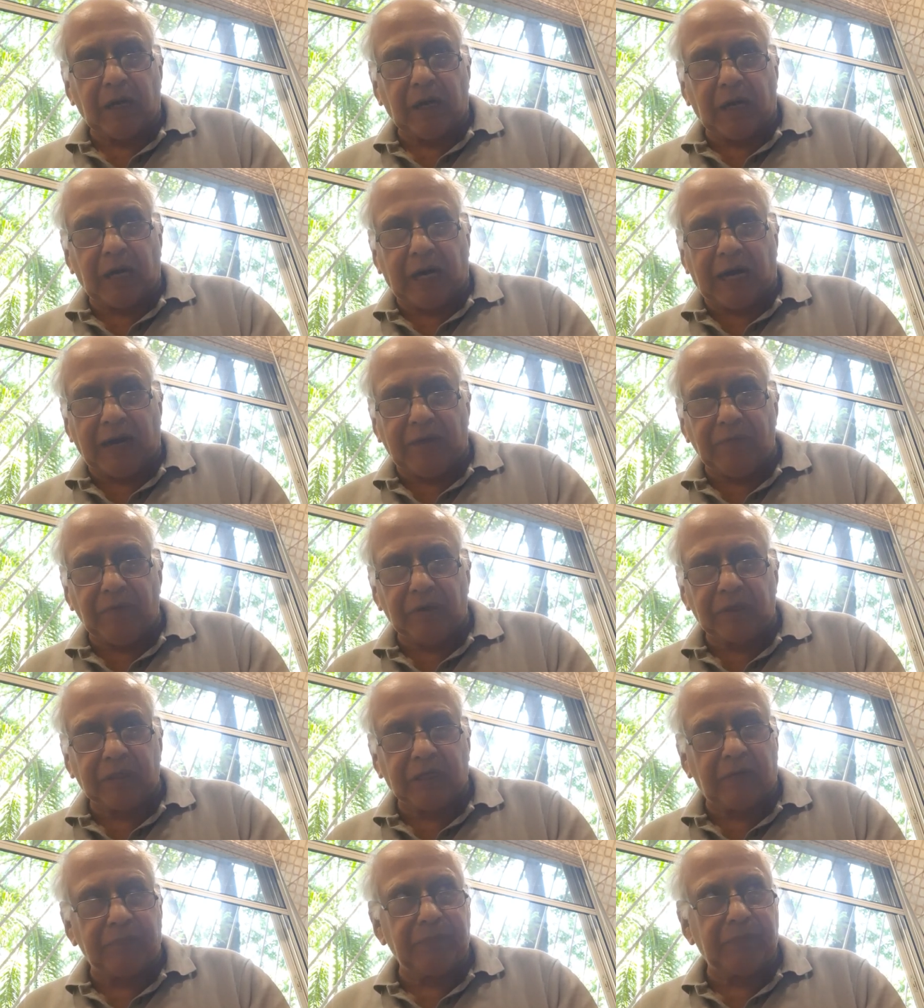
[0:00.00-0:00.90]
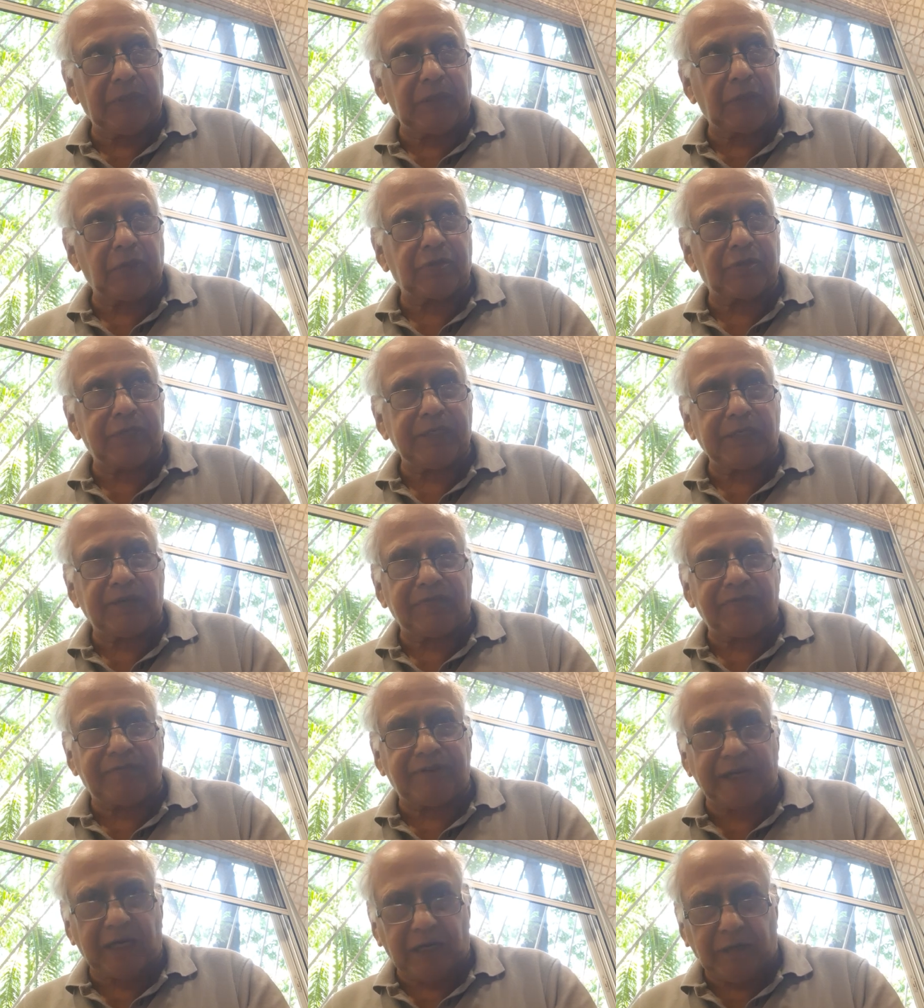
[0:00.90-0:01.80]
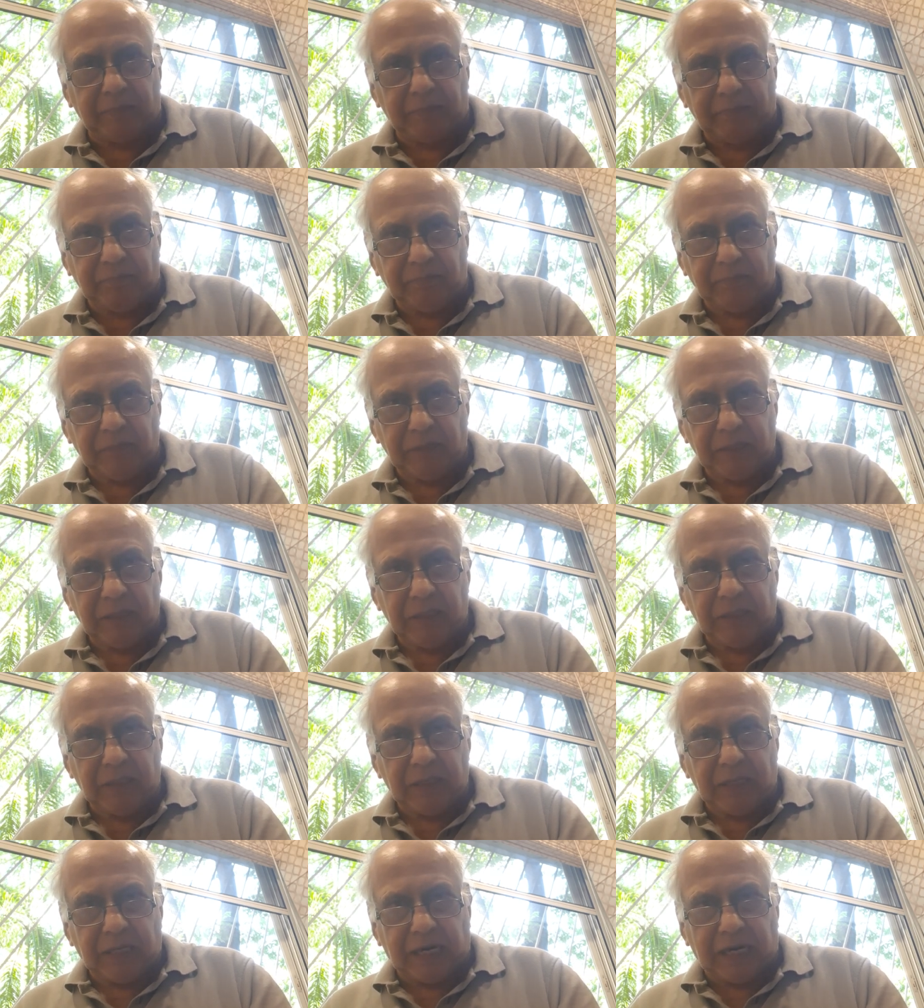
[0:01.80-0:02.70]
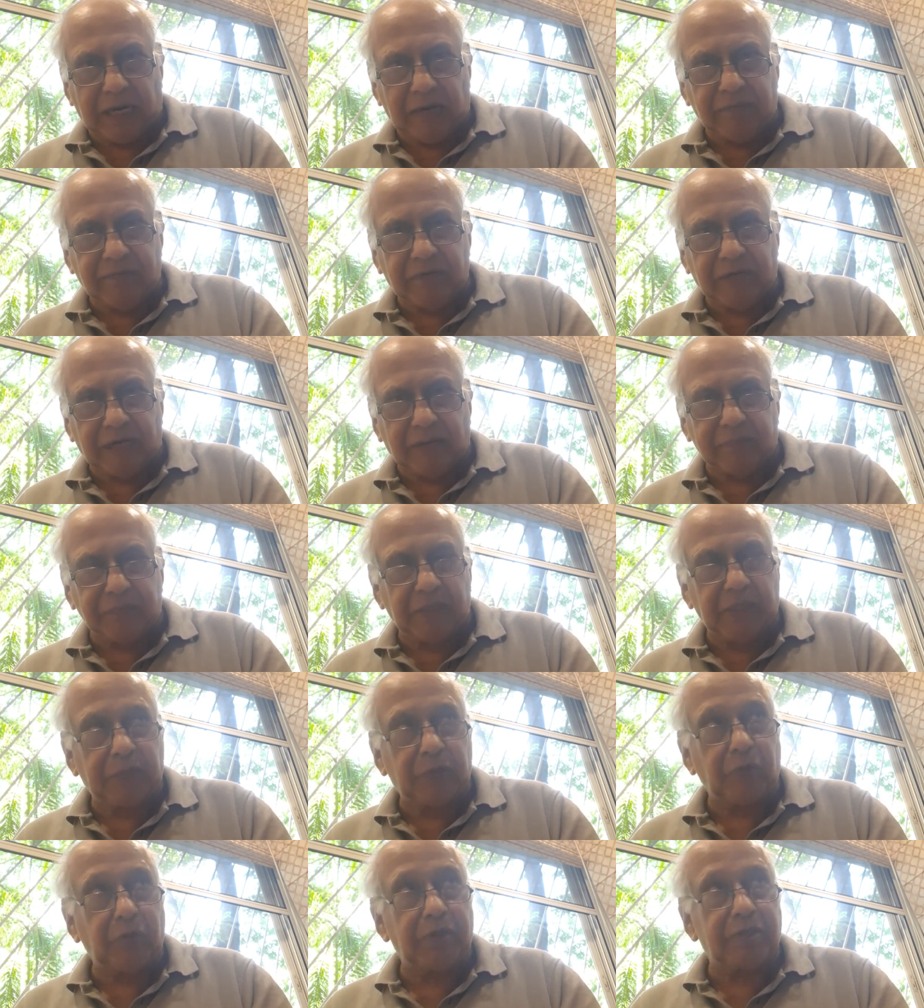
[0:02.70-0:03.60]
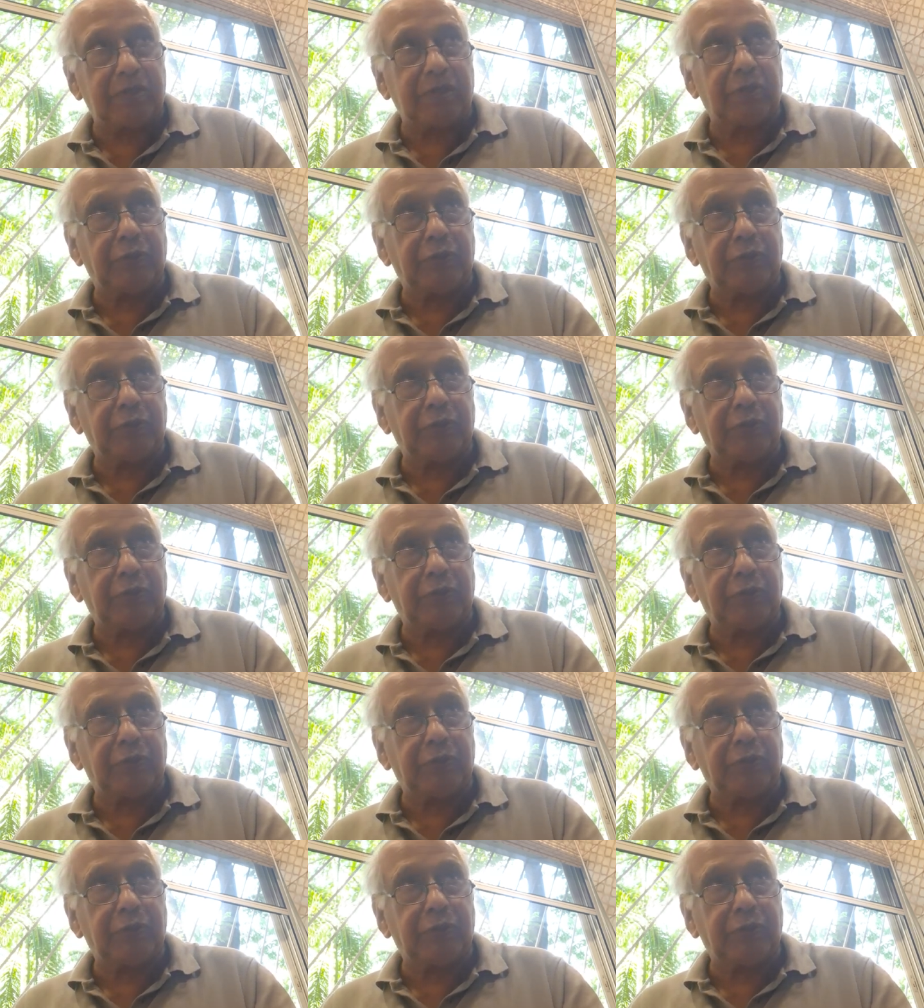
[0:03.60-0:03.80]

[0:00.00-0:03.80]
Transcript: I have not come there to see a film. I have come there to listen